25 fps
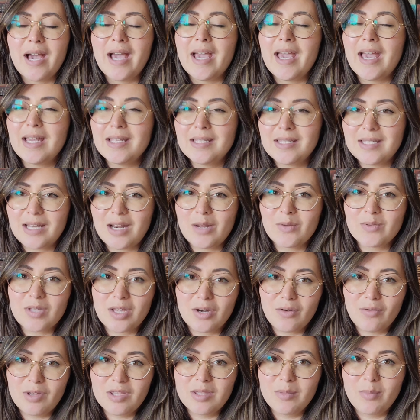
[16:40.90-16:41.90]
I had said I was
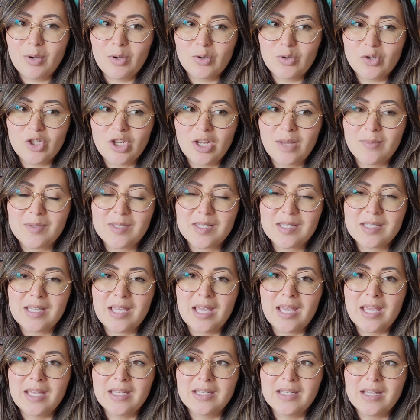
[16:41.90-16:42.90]
going to read The Bone Ships
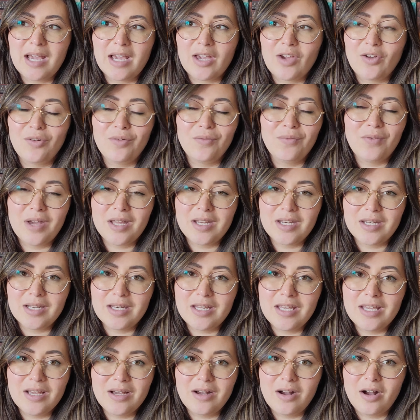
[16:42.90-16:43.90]
and I couldn't find an
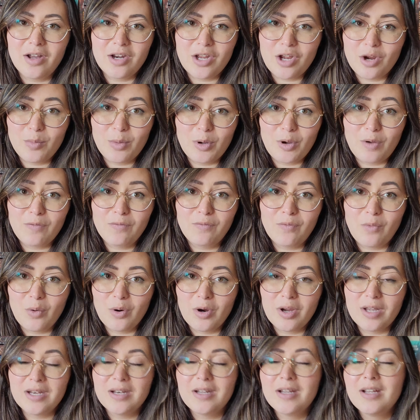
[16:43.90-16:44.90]
audiobook
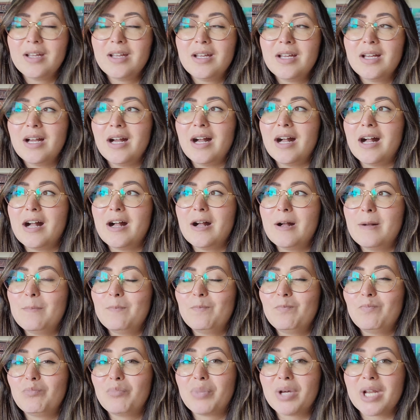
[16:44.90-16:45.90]
for it.
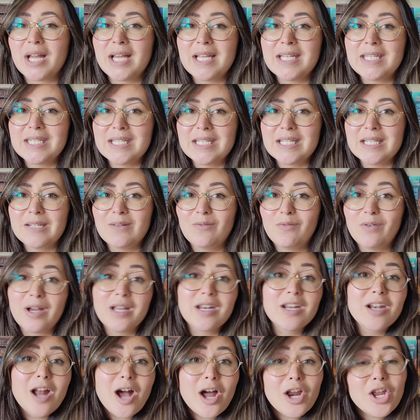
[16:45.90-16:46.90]
Um, but I did
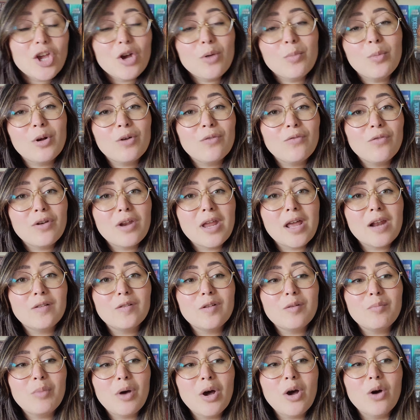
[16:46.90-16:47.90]
find an audiobook for
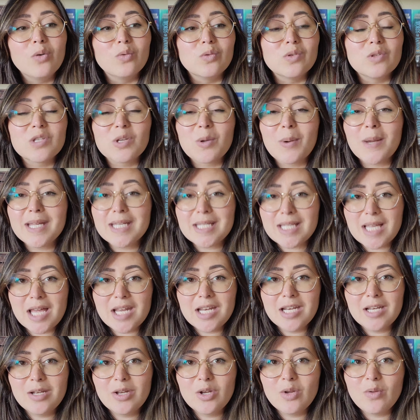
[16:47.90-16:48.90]
Nettle and Bone, so I
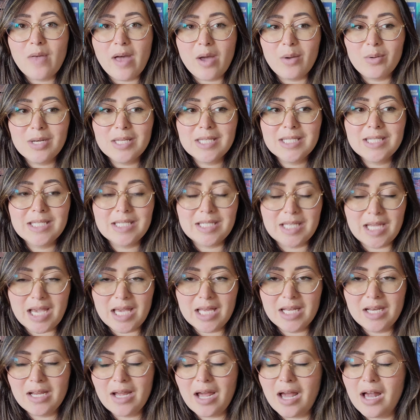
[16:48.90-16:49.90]
decided to do that one
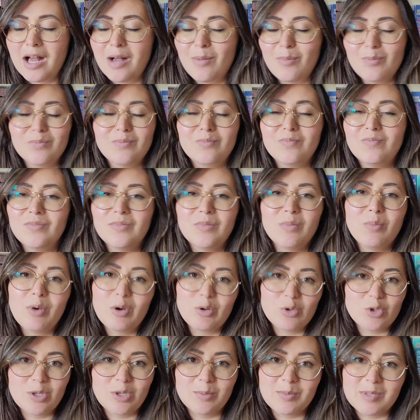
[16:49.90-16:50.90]
instead. Um,
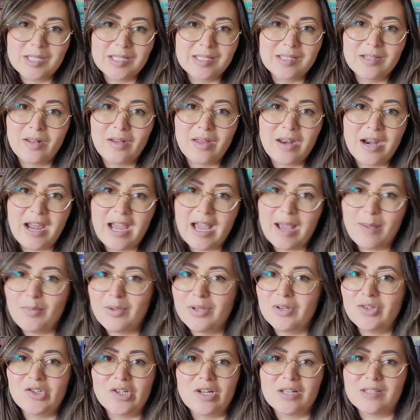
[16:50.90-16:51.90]
Bone Ships is still gonna
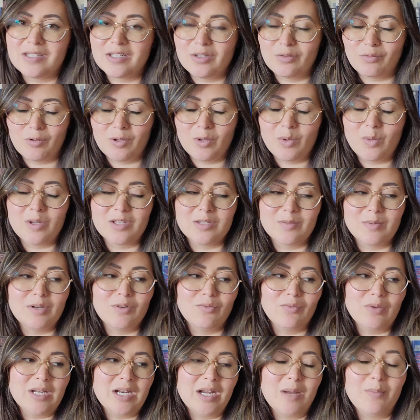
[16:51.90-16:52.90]
happen. John still really wants me
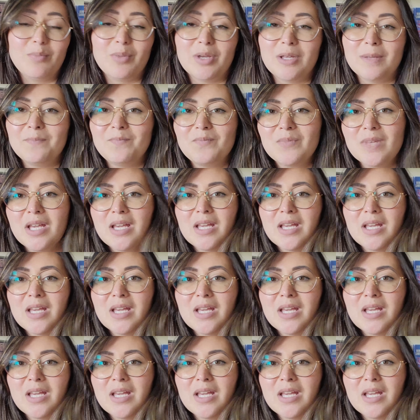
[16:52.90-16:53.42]
to read it, but